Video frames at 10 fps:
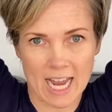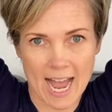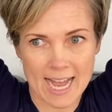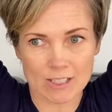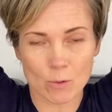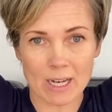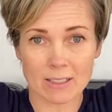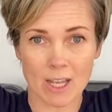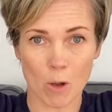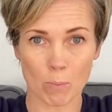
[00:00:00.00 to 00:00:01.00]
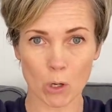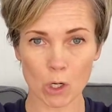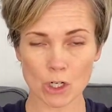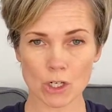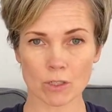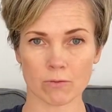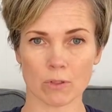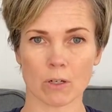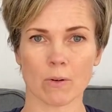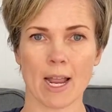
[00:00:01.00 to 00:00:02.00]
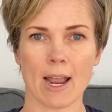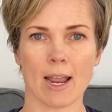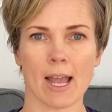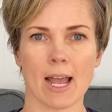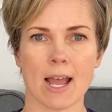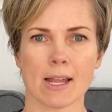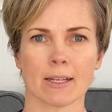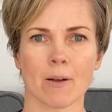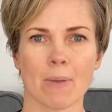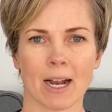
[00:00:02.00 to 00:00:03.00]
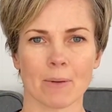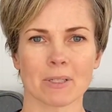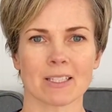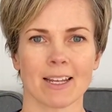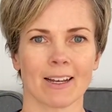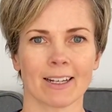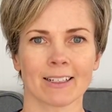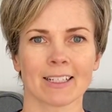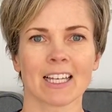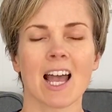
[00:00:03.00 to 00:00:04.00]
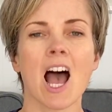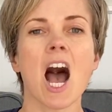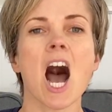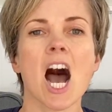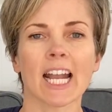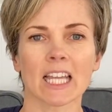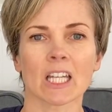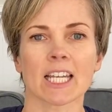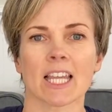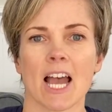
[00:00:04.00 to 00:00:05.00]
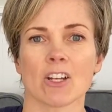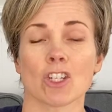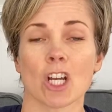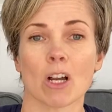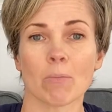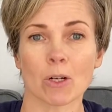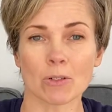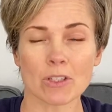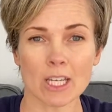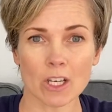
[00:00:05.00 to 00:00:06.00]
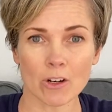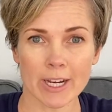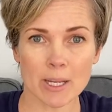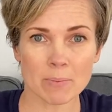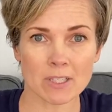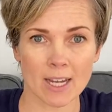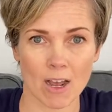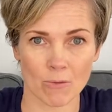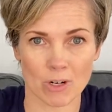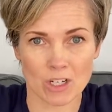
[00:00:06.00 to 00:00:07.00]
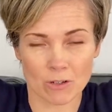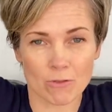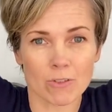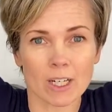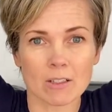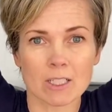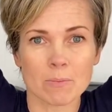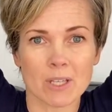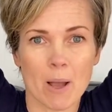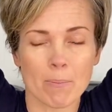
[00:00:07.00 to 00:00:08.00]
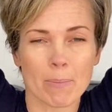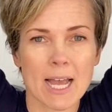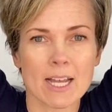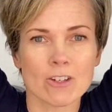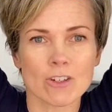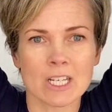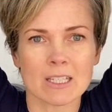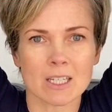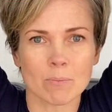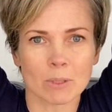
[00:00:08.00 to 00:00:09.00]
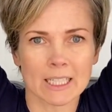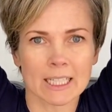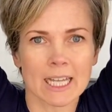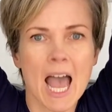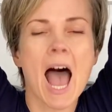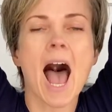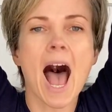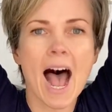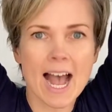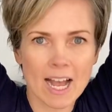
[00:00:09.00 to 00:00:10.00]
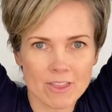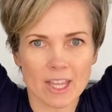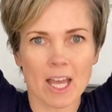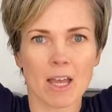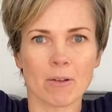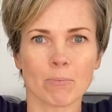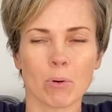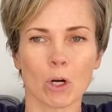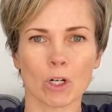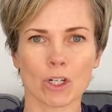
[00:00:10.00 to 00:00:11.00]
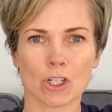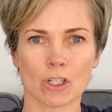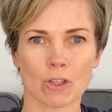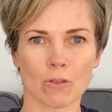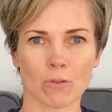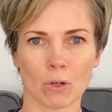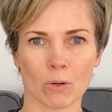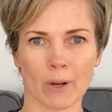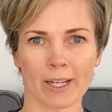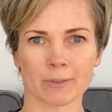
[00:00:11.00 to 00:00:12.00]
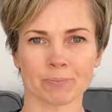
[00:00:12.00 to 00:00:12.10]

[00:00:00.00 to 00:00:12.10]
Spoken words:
As you exhale, push the floor away and come back up to standing. Again, like that. Chair pose. Sink your hips down, reach your fingertips up, bend your knees deeply, and then push the floor away.